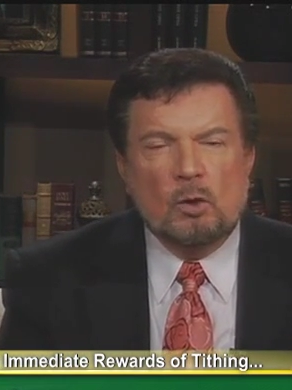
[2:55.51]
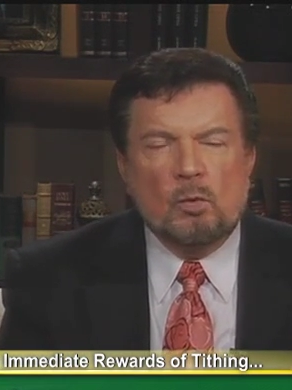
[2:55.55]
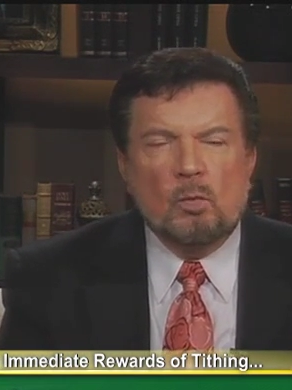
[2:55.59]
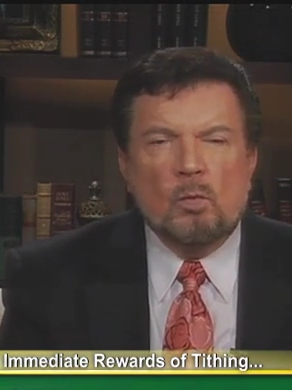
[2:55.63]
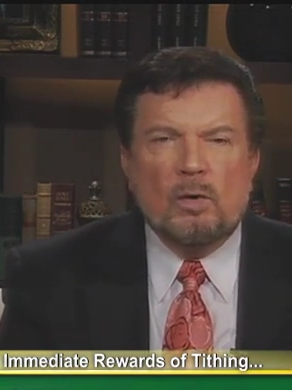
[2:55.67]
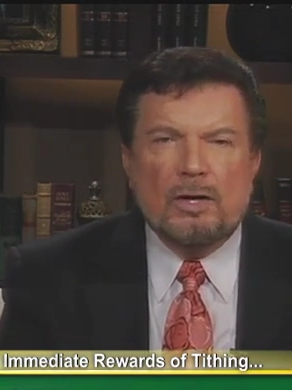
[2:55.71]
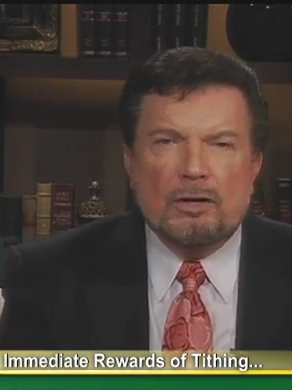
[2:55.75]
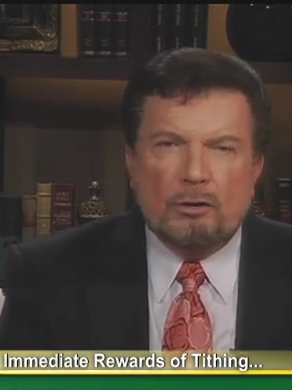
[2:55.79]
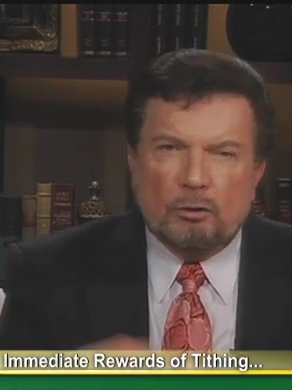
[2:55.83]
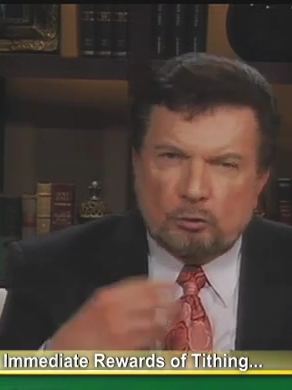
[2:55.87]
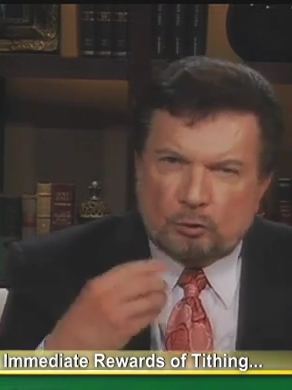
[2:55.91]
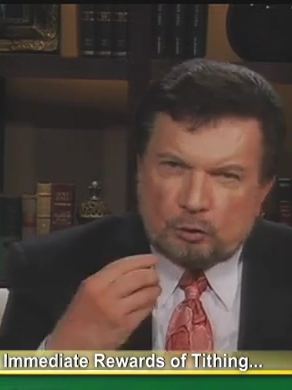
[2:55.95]

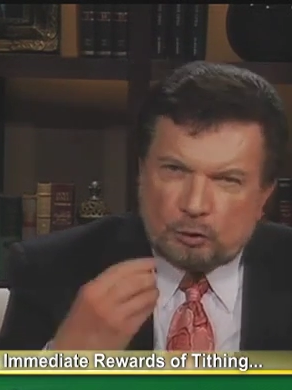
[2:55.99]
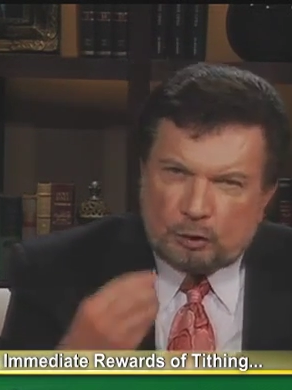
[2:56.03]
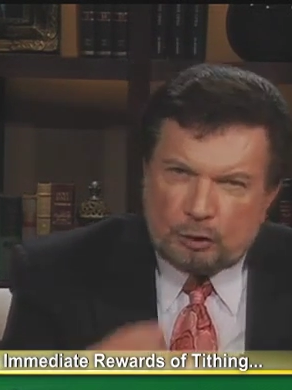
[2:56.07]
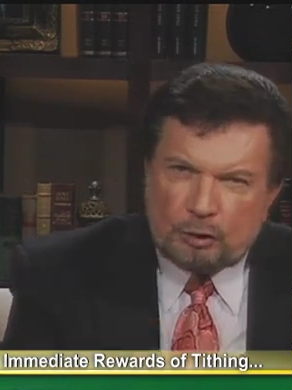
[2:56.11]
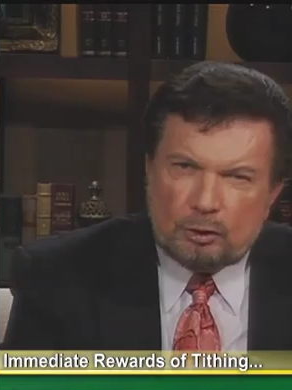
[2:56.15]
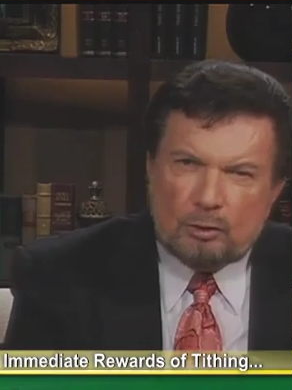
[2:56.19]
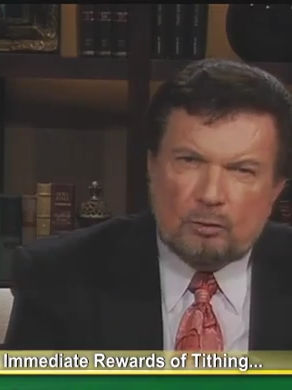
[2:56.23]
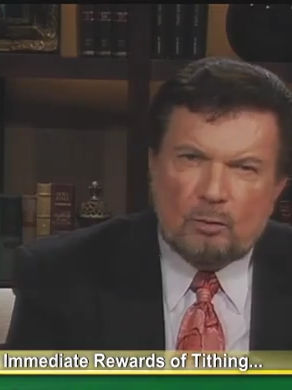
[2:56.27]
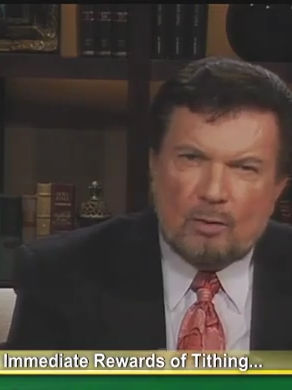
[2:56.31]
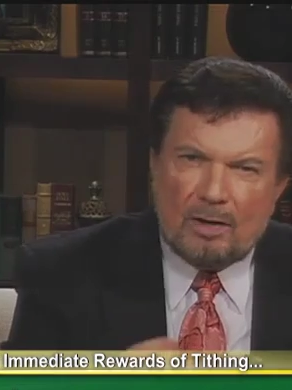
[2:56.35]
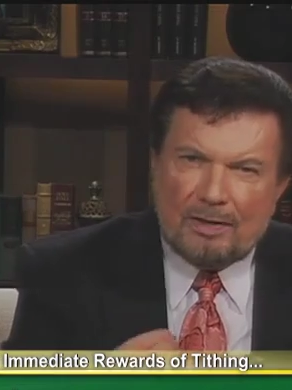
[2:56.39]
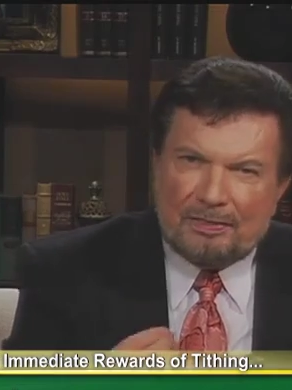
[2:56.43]
will
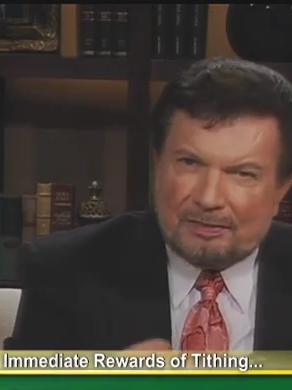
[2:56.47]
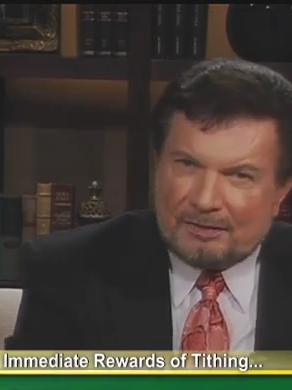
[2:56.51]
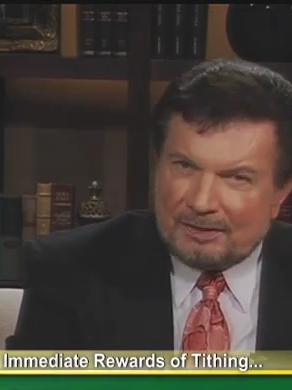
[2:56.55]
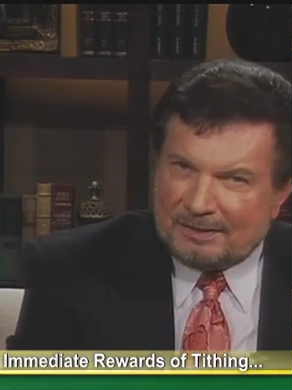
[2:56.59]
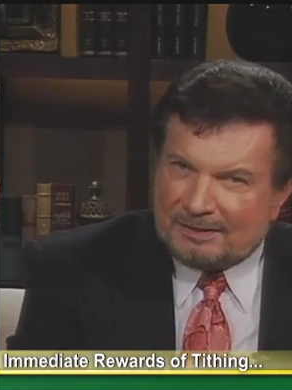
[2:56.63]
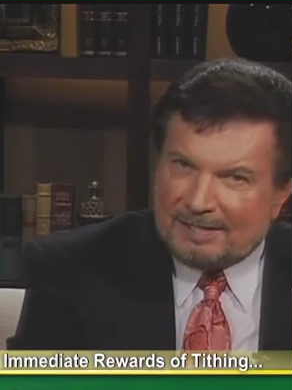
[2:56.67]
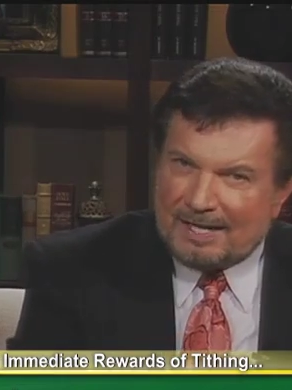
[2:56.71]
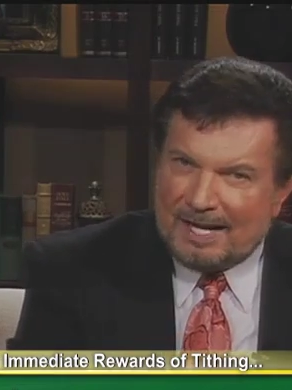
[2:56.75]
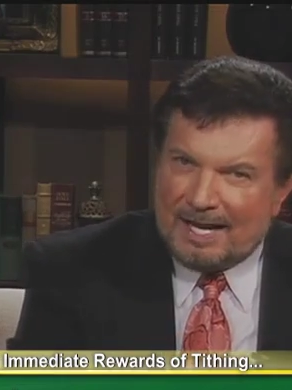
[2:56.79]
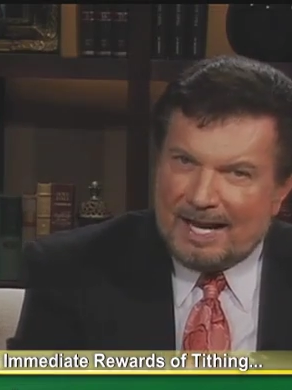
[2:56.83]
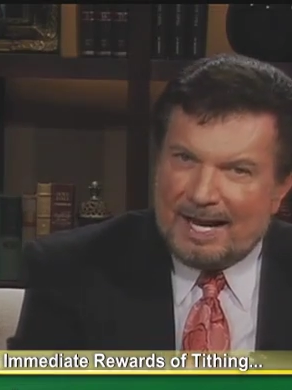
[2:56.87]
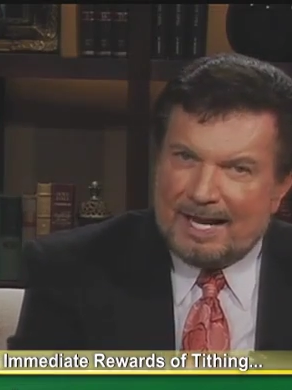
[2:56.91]
do with the
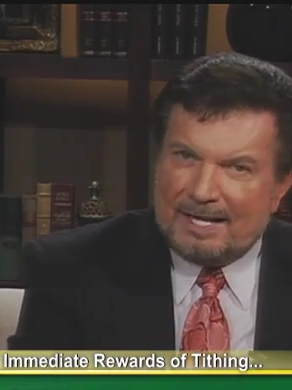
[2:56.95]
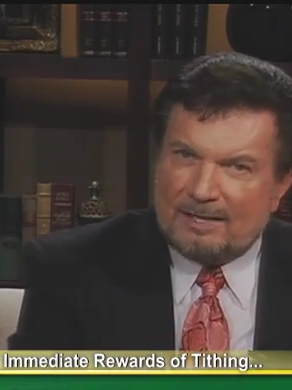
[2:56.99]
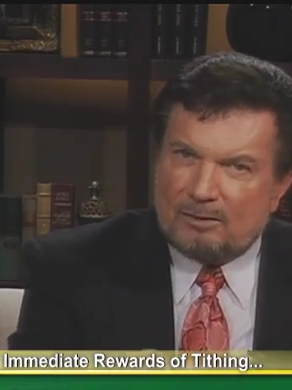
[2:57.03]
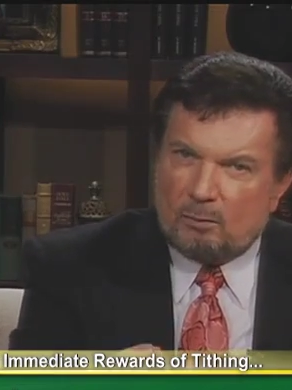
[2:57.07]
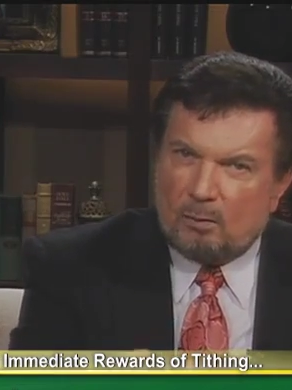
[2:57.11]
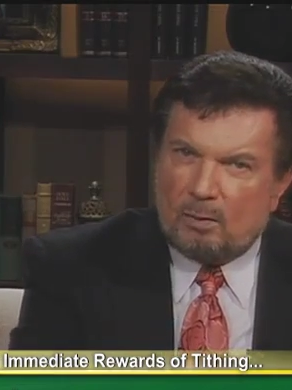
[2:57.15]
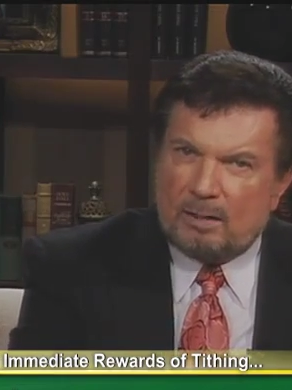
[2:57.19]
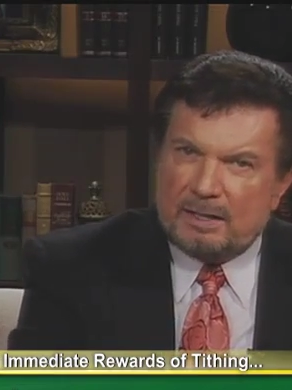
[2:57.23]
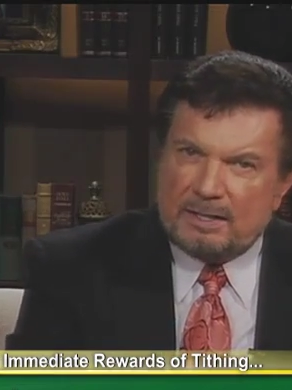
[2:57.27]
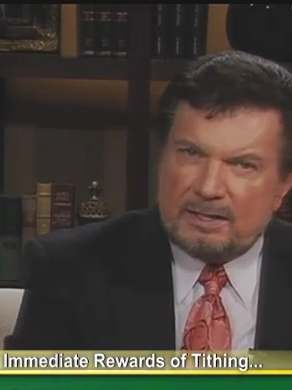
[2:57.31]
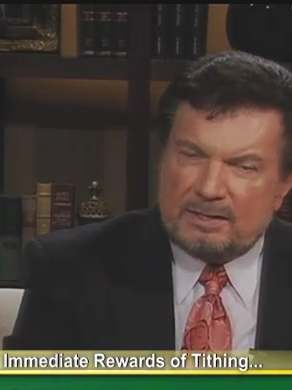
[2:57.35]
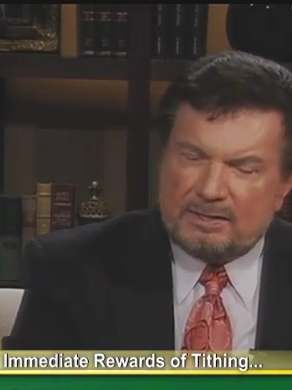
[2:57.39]
tithe
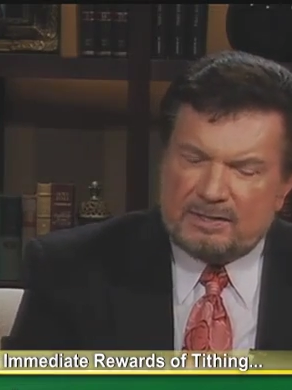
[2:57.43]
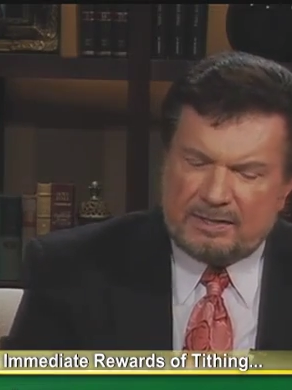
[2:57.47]
what He